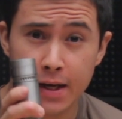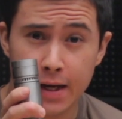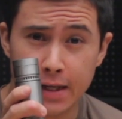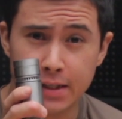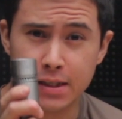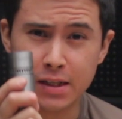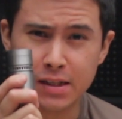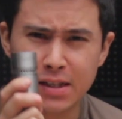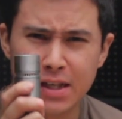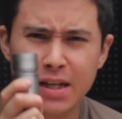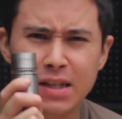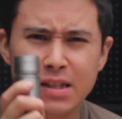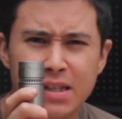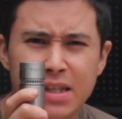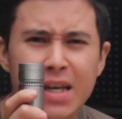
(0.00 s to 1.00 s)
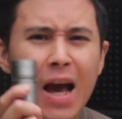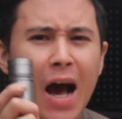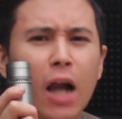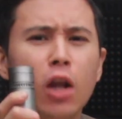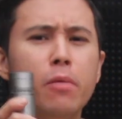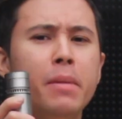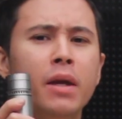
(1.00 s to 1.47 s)
is the CNC
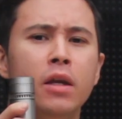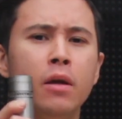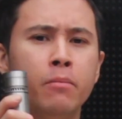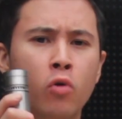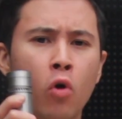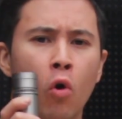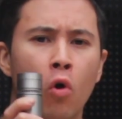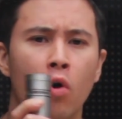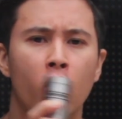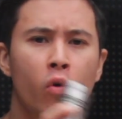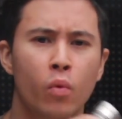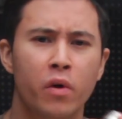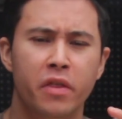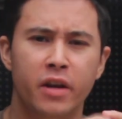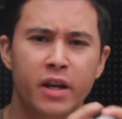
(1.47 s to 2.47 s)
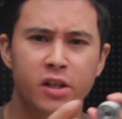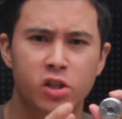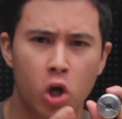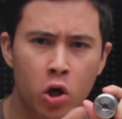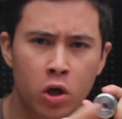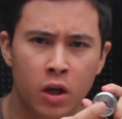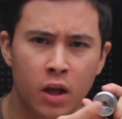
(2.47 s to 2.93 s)
aluminium core with an
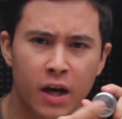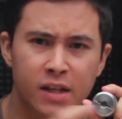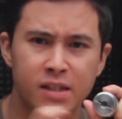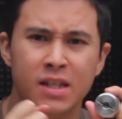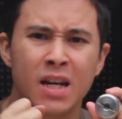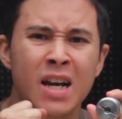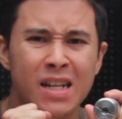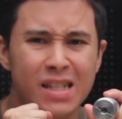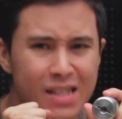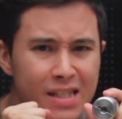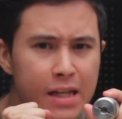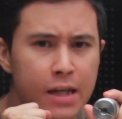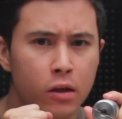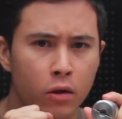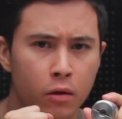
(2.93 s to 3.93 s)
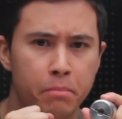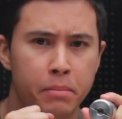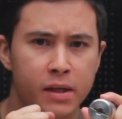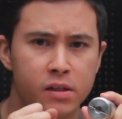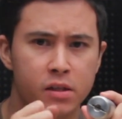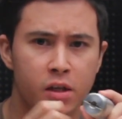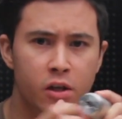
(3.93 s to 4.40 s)
internalized steel
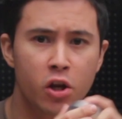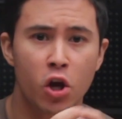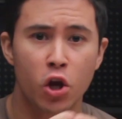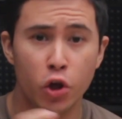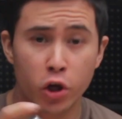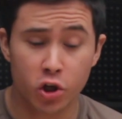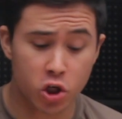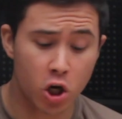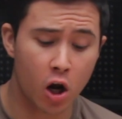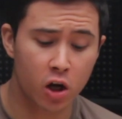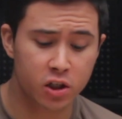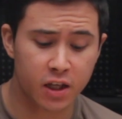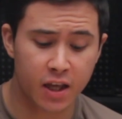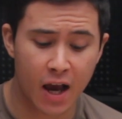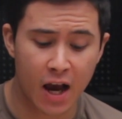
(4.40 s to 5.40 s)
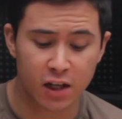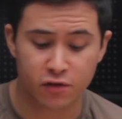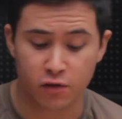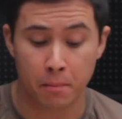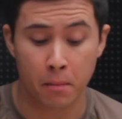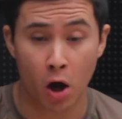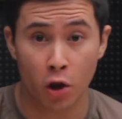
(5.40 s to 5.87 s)
piston. You can charge the gas
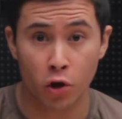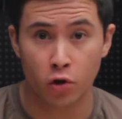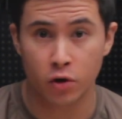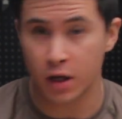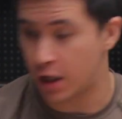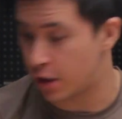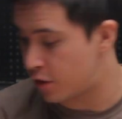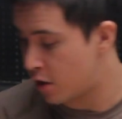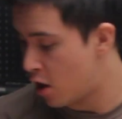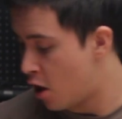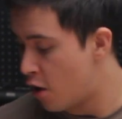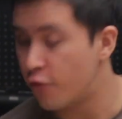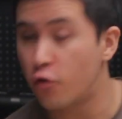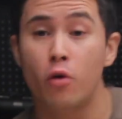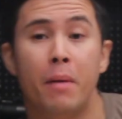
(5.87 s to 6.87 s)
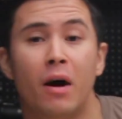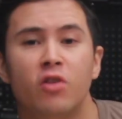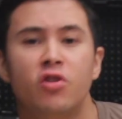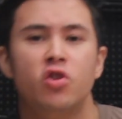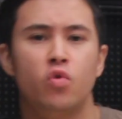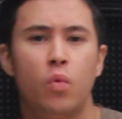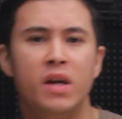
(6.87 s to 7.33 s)
from underneath for
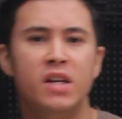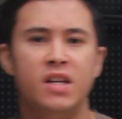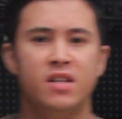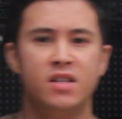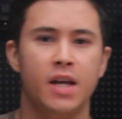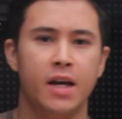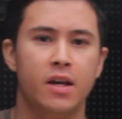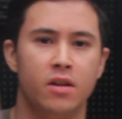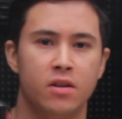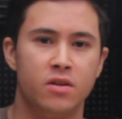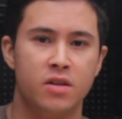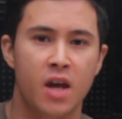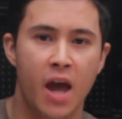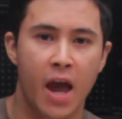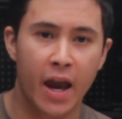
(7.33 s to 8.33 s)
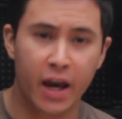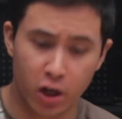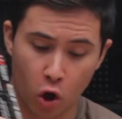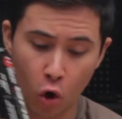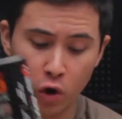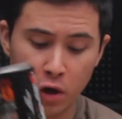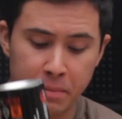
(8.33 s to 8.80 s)
about 20 seconds. It
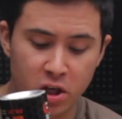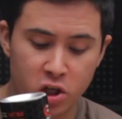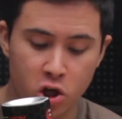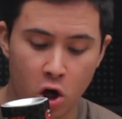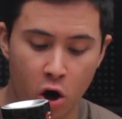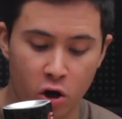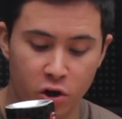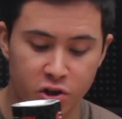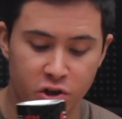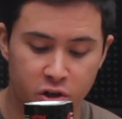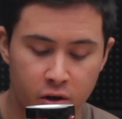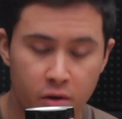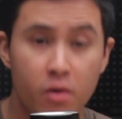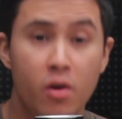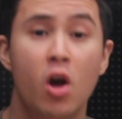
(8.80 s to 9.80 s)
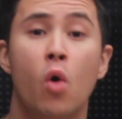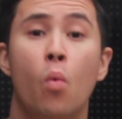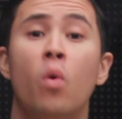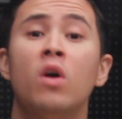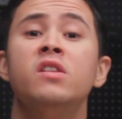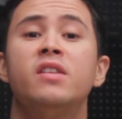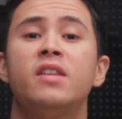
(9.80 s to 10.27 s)
can only be charged
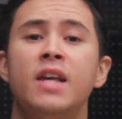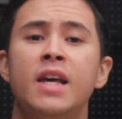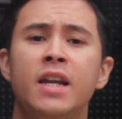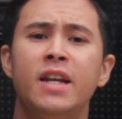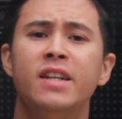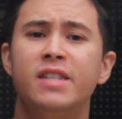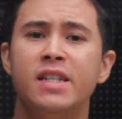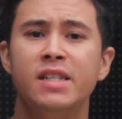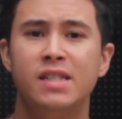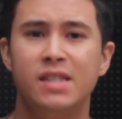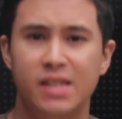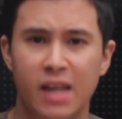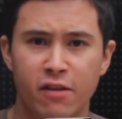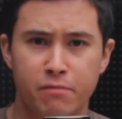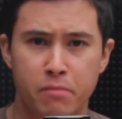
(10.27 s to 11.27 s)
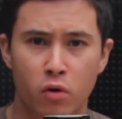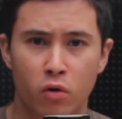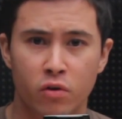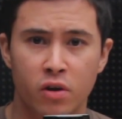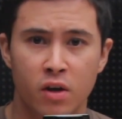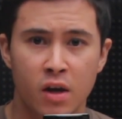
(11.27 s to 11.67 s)
once it is in safe mode.